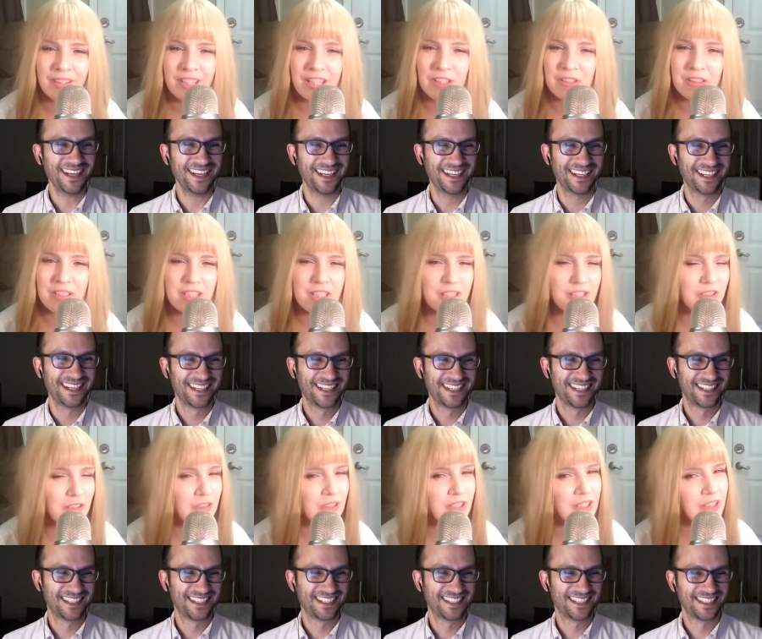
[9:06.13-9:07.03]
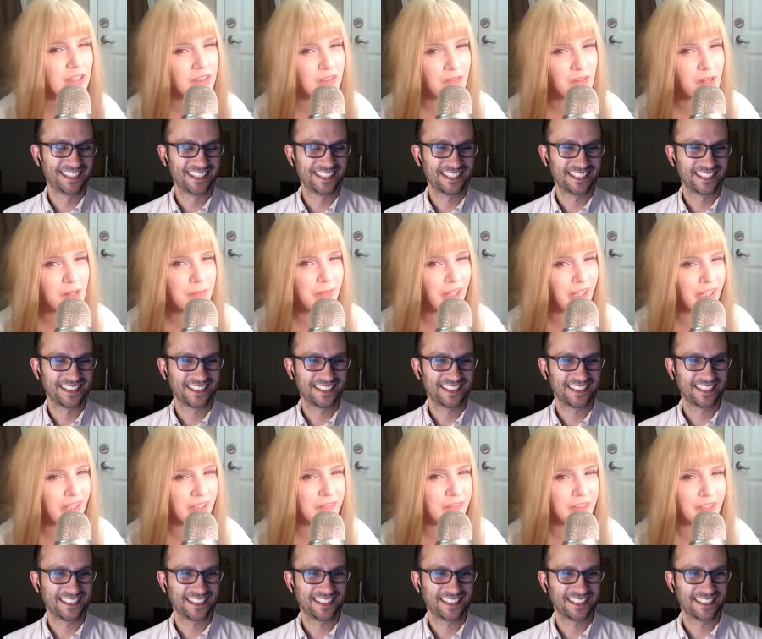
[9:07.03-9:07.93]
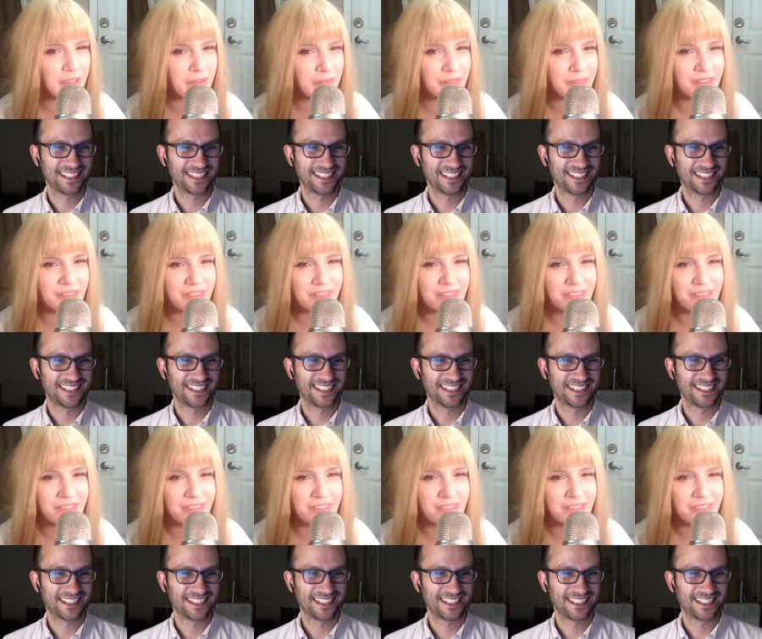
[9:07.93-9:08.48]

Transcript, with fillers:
Speaker 1: yeah, you need you need the right body for that one.